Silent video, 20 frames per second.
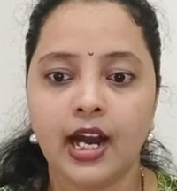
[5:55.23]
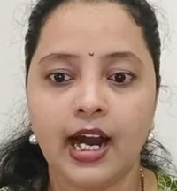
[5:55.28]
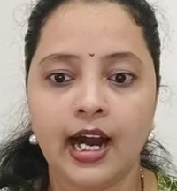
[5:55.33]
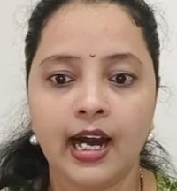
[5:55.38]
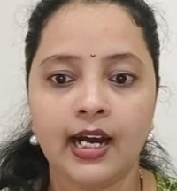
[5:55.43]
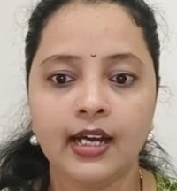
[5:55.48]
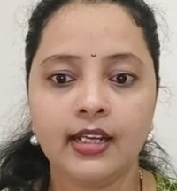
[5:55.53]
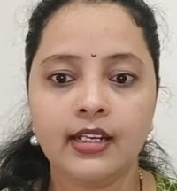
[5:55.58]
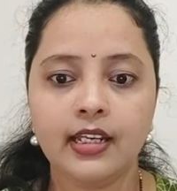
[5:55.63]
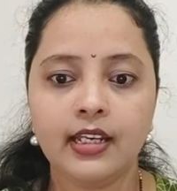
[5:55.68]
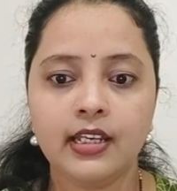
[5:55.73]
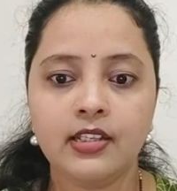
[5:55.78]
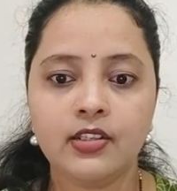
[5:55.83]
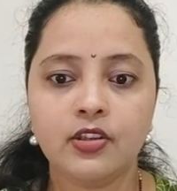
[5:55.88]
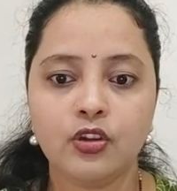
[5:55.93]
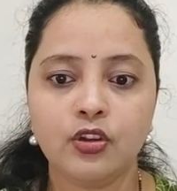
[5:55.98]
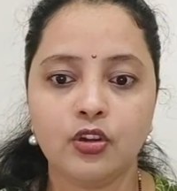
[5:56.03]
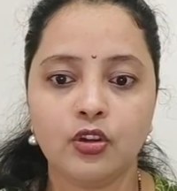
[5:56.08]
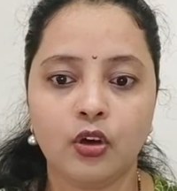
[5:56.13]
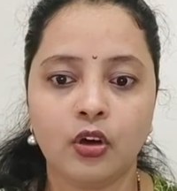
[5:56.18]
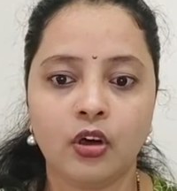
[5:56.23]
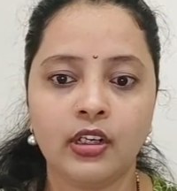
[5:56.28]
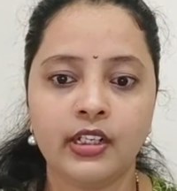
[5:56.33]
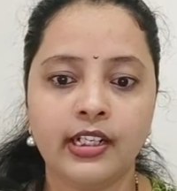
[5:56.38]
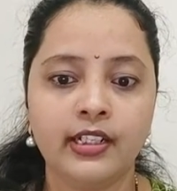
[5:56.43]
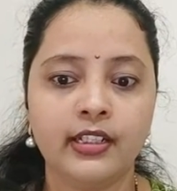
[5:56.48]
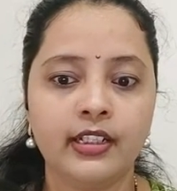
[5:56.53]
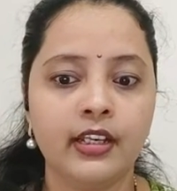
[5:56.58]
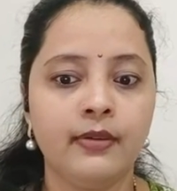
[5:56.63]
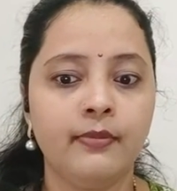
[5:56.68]
R is not
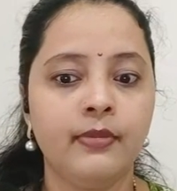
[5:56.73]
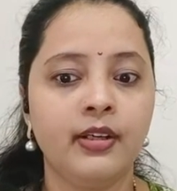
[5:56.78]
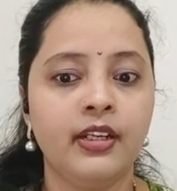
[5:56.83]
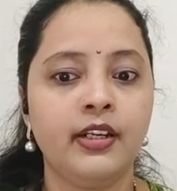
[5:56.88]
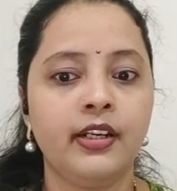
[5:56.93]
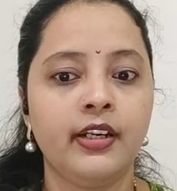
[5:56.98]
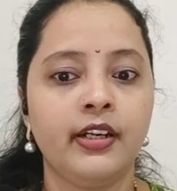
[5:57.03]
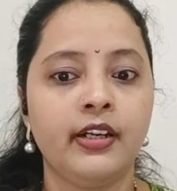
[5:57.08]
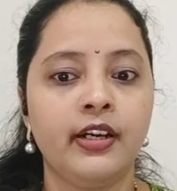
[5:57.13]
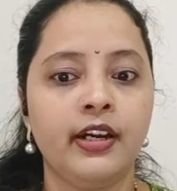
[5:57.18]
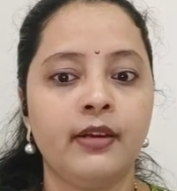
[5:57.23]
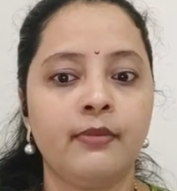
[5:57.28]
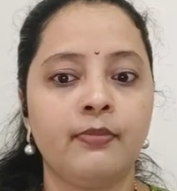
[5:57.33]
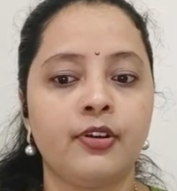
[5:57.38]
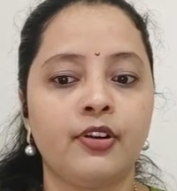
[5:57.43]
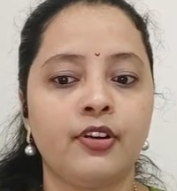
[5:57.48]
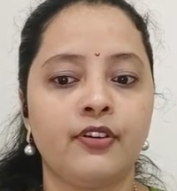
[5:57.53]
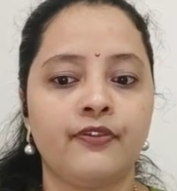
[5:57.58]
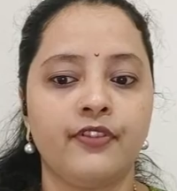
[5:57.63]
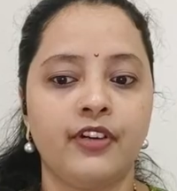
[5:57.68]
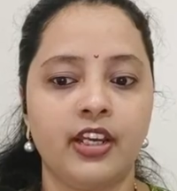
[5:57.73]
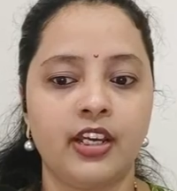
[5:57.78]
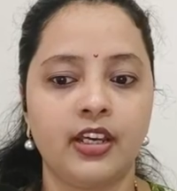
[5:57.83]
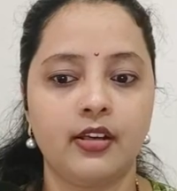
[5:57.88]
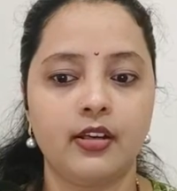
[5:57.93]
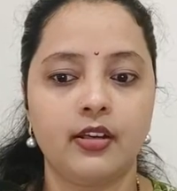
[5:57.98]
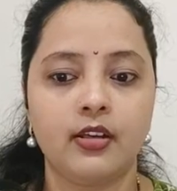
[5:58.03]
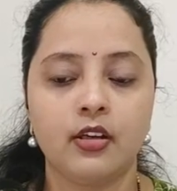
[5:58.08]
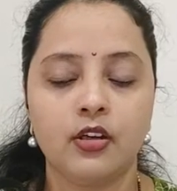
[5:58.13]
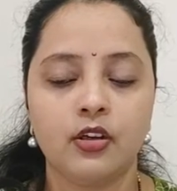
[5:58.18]
an immediate neighbor of T.
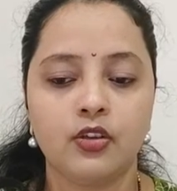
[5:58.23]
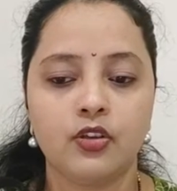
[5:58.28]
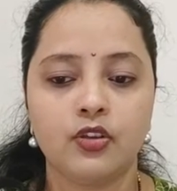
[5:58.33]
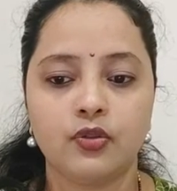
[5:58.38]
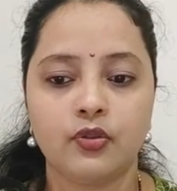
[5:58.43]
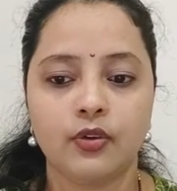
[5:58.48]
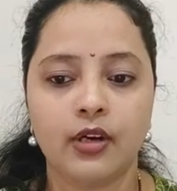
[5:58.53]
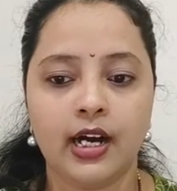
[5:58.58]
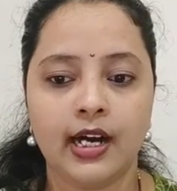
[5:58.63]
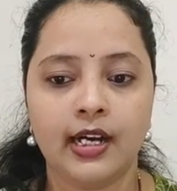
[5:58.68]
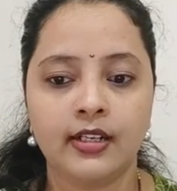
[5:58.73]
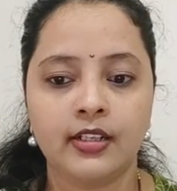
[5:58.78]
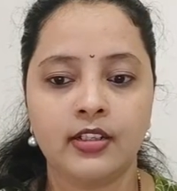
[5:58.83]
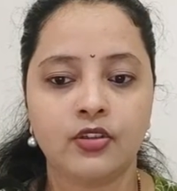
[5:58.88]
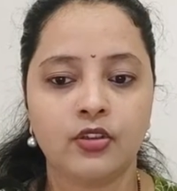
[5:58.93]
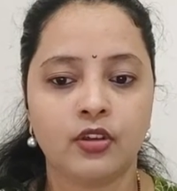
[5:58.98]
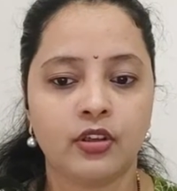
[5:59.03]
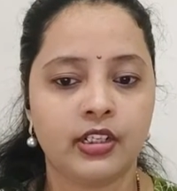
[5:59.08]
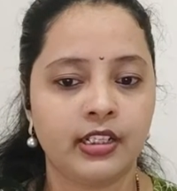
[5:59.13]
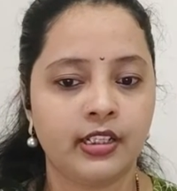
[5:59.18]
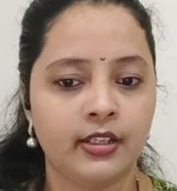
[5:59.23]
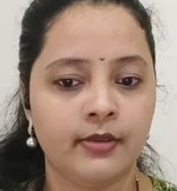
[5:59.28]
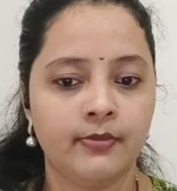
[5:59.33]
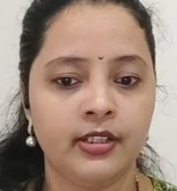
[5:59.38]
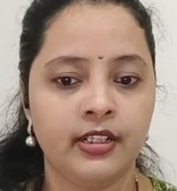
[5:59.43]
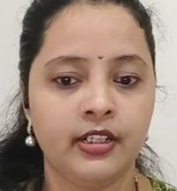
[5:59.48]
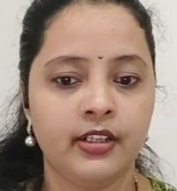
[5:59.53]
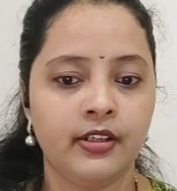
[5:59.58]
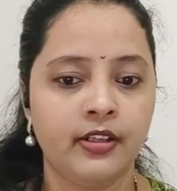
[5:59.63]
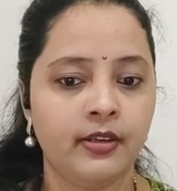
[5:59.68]
So R is not an
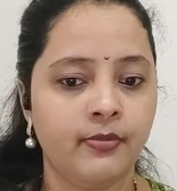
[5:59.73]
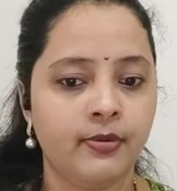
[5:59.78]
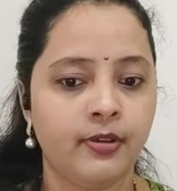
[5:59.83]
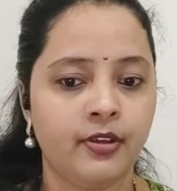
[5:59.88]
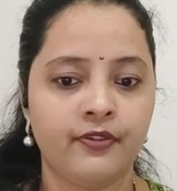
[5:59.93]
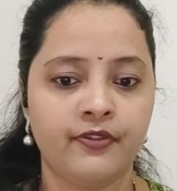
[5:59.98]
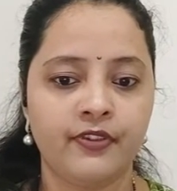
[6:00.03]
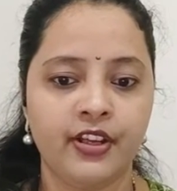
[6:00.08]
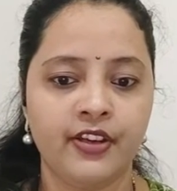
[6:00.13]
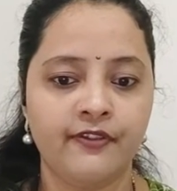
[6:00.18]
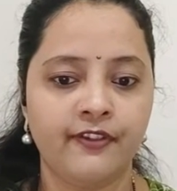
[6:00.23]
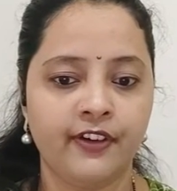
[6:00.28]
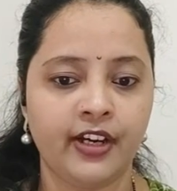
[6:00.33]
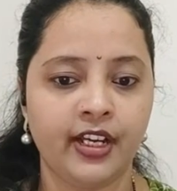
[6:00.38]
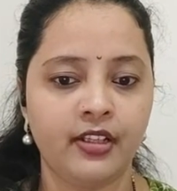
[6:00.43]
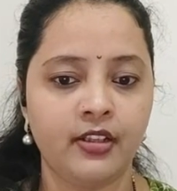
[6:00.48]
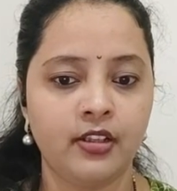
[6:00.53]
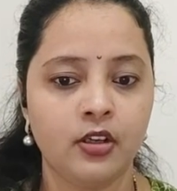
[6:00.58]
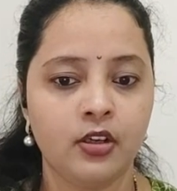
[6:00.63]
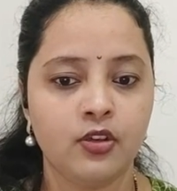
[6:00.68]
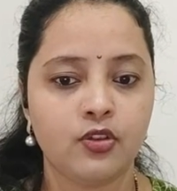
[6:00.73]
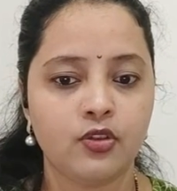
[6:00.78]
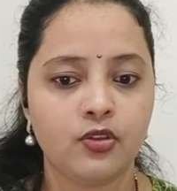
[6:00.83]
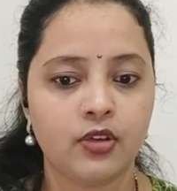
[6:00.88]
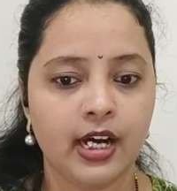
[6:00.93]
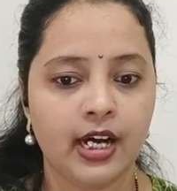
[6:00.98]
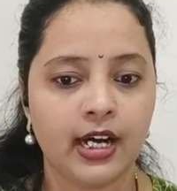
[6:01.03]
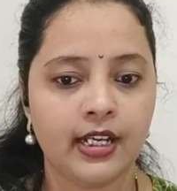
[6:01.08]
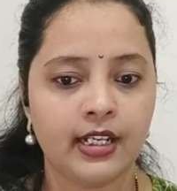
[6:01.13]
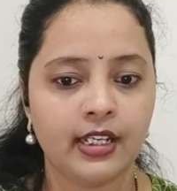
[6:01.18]
immediate neighbor of T, fine.
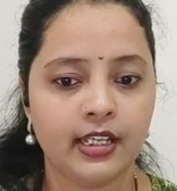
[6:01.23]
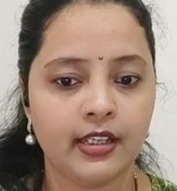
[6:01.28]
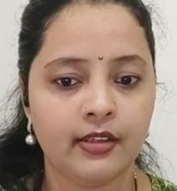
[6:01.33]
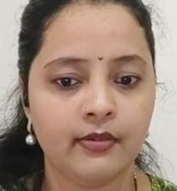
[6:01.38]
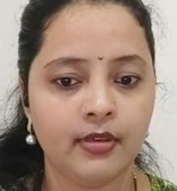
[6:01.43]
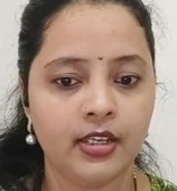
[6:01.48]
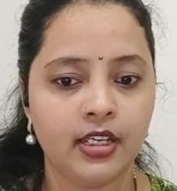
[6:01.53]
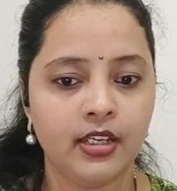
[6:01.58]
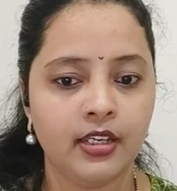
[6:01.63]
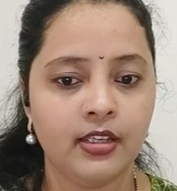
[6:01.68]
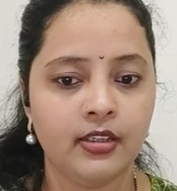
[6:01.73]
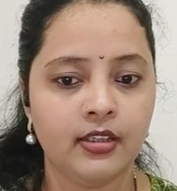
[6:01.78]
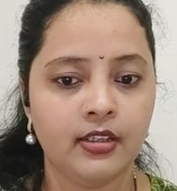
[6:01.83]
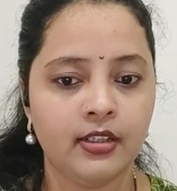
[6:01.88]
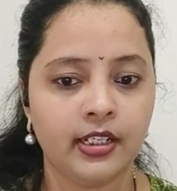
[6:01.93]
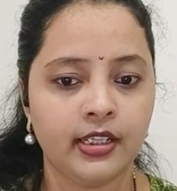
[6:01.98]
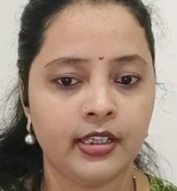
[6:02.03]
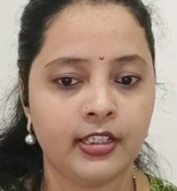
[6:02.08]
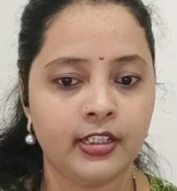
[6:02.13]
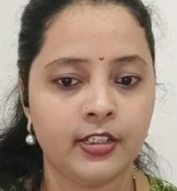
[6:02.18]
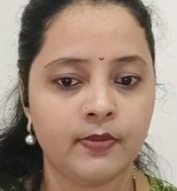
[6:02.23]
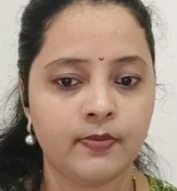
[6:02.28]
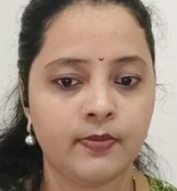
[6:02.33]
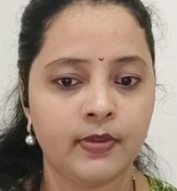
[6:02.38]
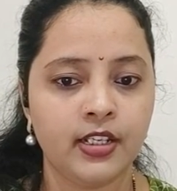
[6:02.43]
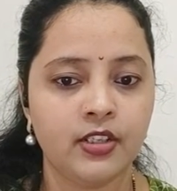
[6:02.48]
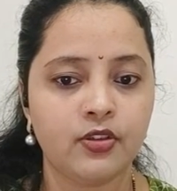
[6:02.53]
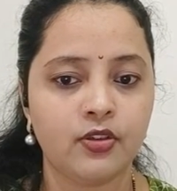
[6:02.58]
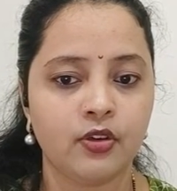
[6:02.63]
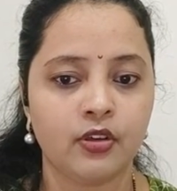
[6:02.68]
So R can be either at this
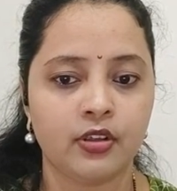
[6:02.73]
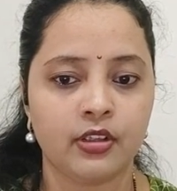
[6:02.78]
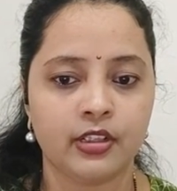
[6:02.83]
place or